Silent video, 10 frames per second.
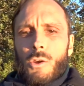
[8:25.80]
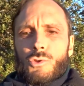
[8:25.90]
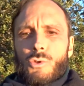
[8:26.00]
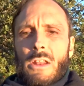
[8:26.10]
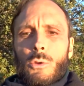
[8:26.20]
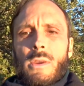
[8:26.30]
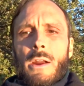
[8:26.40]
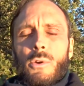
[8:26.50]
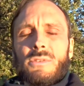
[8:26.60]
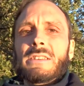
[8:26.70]
so that we
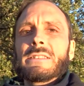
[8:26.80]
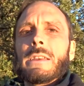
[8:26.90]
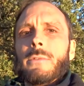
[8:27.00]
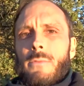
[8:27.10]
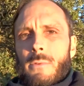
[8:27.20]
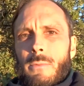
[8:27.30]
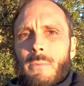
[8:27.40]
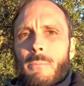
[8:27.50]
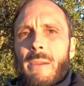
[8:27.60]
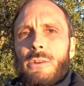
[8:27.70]
are not deceived
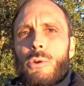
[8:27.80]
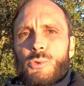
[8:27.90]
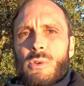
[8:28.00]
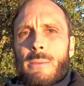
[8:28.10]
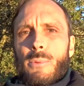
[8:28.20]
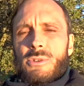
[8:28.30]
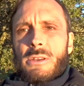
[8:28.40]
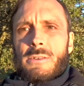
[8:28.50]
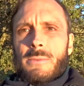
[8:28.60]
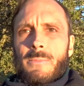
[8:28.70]
by those
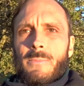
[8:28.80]
impulses.